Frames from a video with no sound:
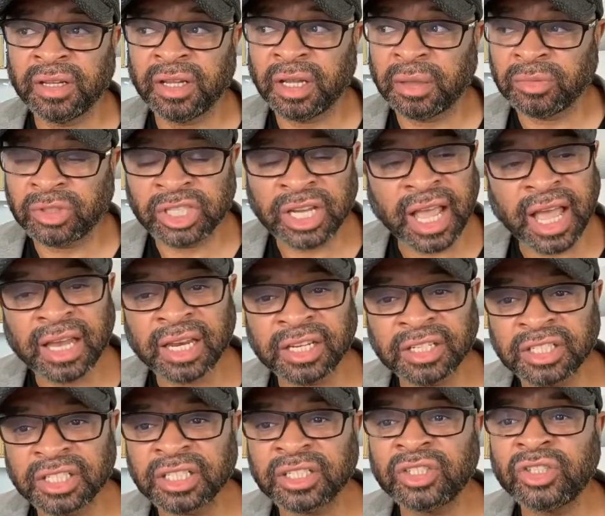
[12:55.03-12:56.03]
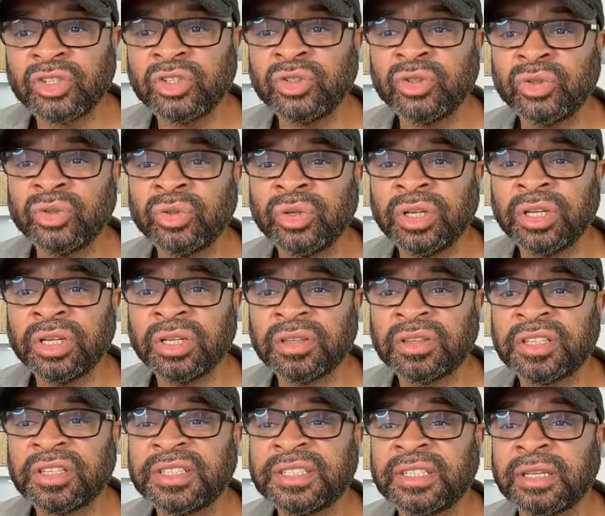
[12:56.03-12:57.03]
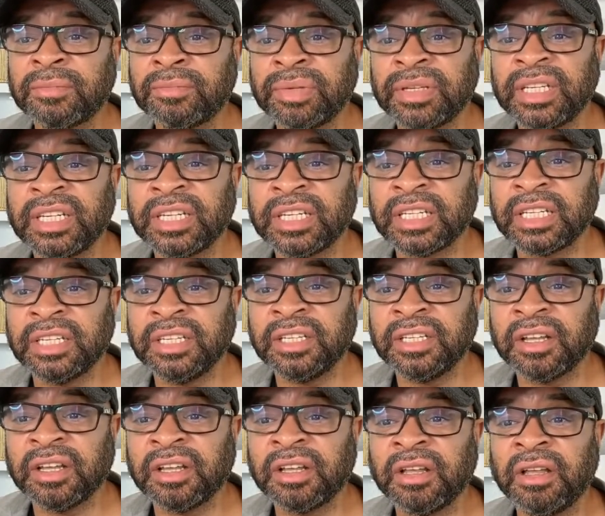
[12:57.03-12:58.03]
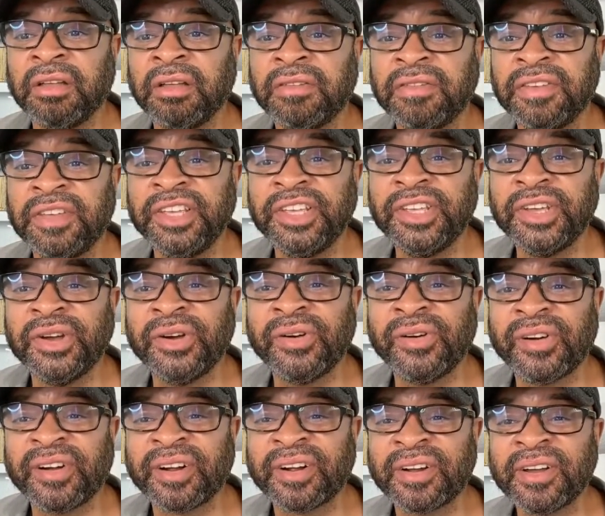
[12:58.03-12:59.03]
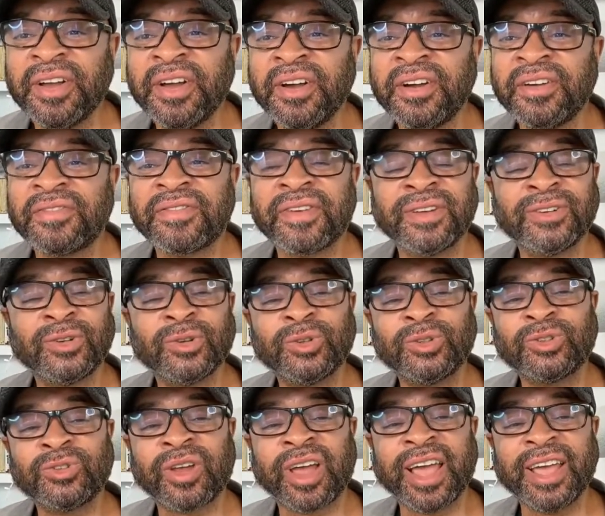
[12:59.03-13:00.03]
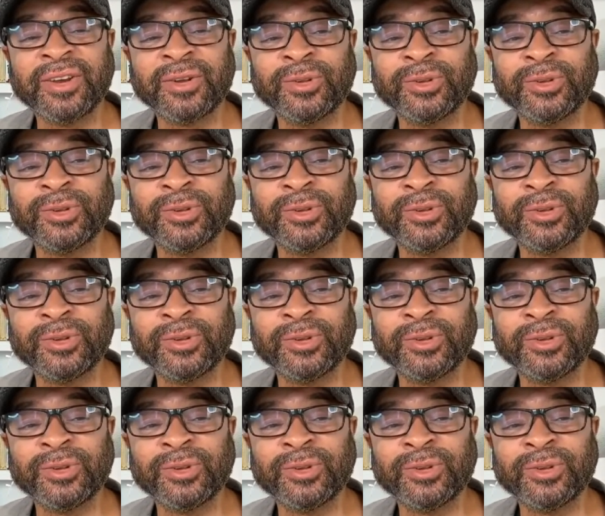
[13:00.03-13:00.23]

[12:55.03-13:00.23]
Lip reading: challenges to the stability of your frontostriatal